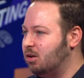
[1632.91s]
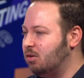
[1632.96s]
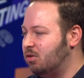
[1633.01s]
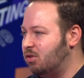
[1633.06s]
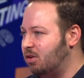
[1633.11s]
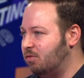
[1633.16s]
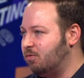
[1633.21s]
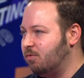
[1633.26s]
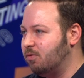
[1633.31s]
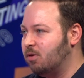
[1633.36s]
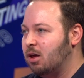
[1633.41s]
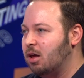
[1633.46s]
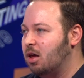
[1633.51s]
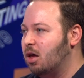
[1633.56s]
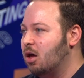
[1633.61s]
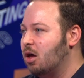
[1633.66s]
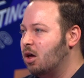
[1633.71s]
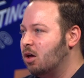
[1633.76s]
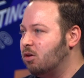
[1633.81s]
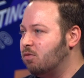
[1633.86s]
Because if
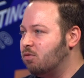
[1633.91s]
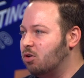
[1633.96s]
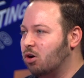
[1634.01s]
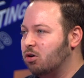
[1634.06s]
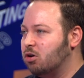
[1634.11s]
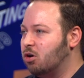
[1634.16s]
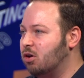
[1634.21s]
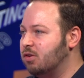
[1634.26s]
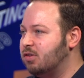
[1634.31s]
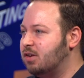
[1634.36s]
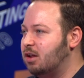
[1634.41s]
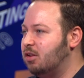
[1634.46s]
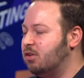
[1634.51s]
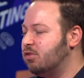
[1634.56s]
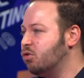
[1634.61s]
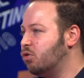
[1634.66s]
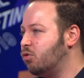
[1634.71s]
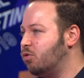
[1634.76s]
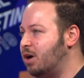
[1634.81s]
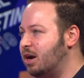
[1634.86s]
you've got content
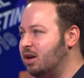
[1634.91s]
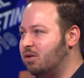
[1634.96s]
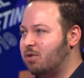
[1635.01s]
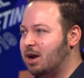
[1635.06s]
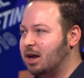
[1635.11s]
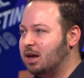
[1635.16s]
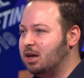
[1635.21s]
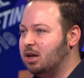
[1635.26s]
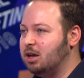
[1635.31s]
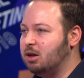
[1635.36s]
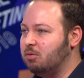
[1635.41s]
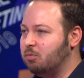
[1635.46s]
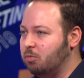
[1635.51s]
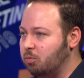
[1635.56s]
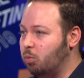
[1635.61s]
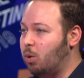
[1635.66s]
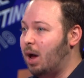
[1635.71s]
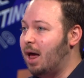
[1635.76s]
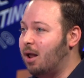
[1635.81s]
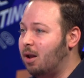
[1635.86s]
that's already ranking
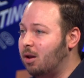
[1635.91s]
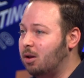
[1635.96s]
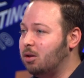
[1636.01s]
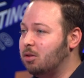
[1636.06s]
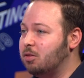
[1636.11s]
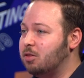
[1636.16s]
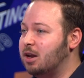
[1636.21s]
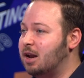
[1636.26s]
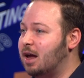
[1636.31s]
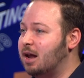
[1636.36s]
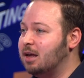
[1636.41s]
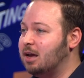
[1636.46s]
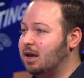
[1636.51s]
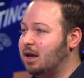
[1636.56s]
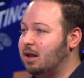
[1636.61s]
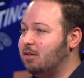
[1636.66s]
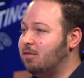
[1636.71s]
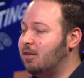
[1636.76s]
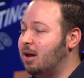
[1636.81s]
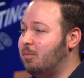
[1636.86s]
well, then adding
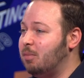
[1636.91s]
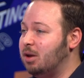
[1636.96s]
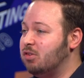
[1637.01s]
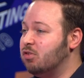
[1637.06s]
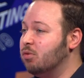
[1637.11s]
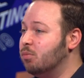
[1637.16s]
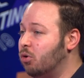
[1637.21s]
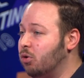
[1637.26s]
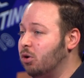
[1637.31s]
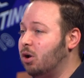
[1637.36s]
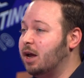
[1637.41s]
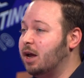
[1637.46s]
it in there means you're more